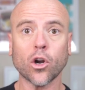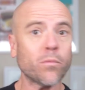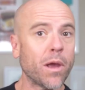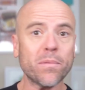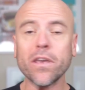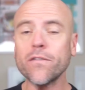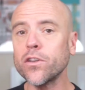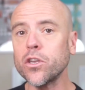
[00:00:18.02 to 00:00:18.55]
or
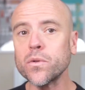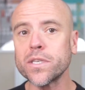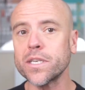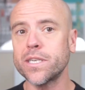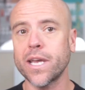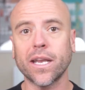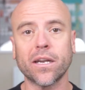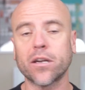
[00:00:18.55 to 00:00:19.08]
maybe even use the
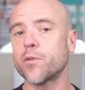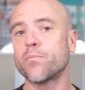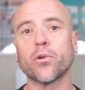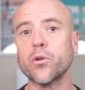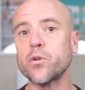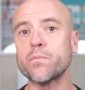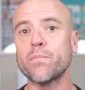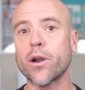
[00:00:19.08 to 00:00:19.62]
data to
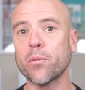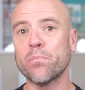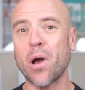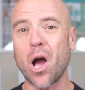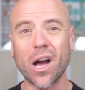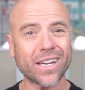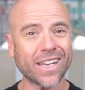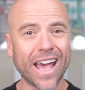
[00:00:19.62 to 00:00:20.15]
produce better
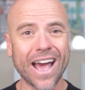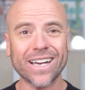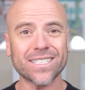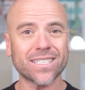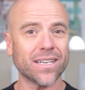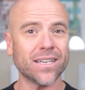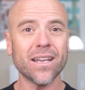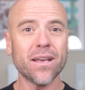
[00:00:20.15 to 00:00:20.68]

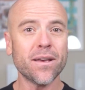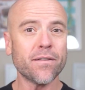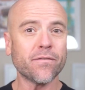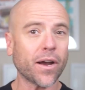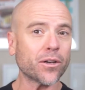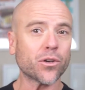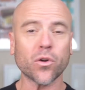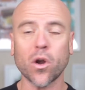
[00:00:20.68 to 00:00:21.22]
podcasts and
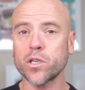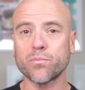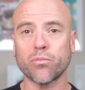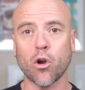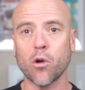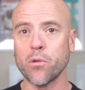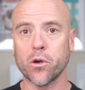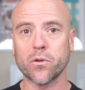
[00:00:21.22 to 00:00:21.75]
find cross
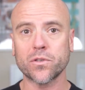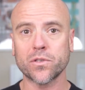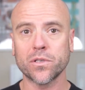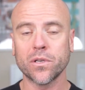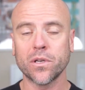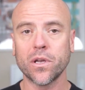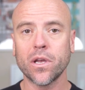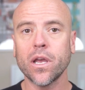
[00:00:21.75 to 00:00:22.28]
promos.
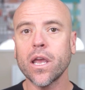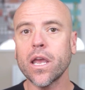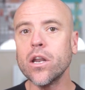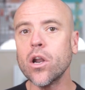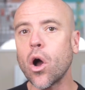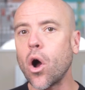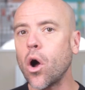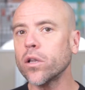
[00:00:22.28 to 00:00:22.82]

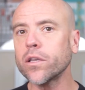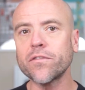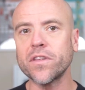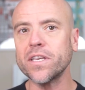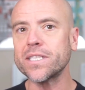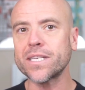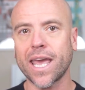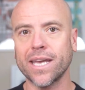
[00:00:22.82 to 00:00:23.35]
In all of
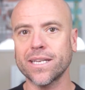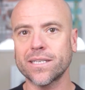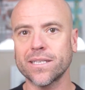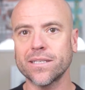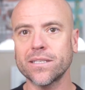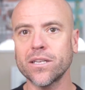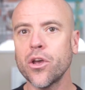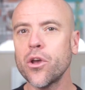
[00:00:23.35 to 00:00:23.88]
these
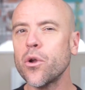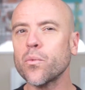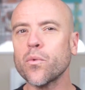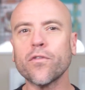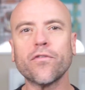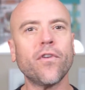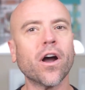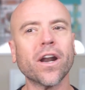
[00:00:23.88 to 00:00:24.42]
cases,
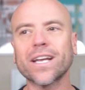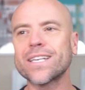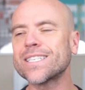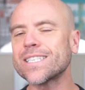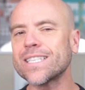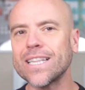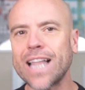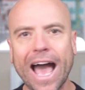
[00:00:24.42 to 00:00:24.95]
Rephonic
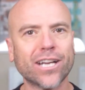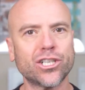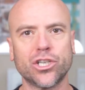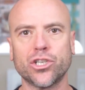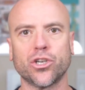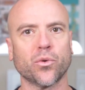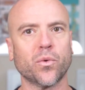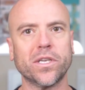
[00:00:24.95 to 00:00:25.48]

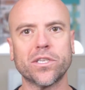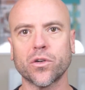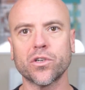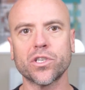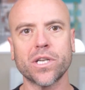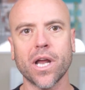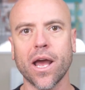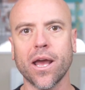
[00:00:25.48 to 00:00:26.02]
slashes your
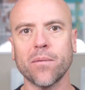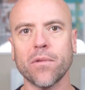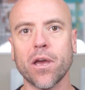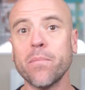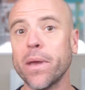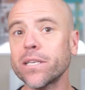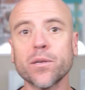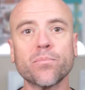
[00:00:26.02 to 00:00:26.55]
research time
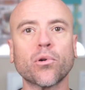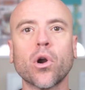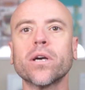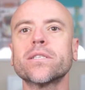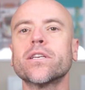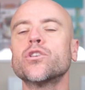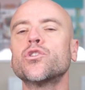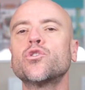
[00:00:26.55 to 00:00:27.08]
and makes the
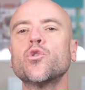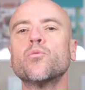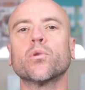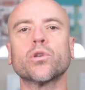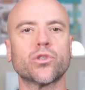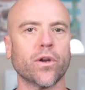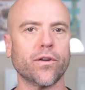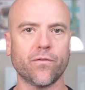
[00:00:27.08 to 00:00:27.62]
process
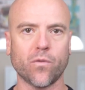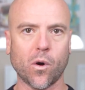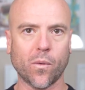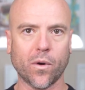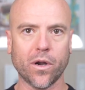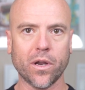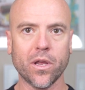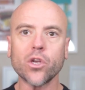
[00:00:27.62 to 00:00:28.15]
super
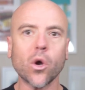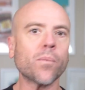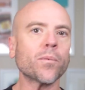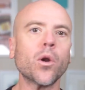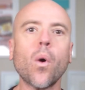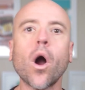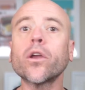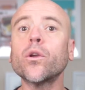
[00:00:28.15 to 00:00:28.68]
straightforward. So I'm going
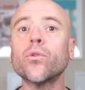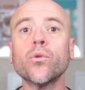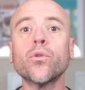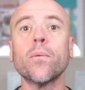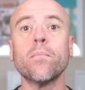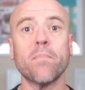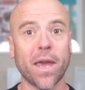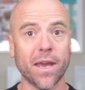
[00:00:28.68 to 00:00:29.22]
to walk you through
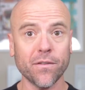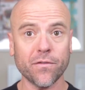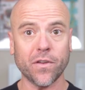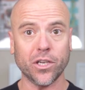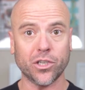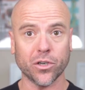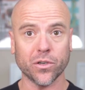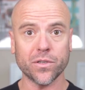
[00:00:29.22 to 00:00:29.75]
the main
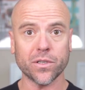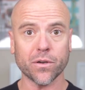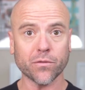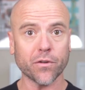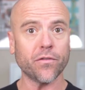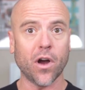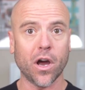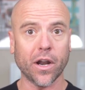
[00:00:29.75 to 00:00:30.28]
features of
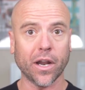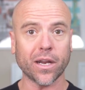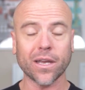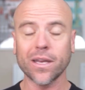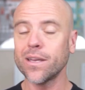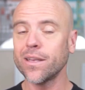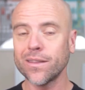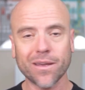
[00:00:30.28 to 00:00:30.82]
Rephonic
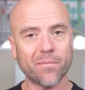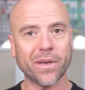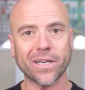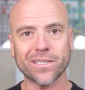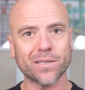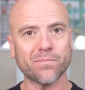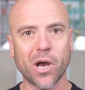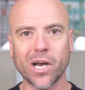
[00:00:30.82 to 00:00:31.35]
that makes
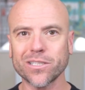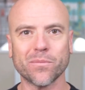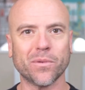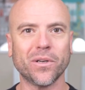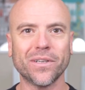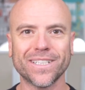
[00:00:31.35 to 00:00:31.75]
this possible.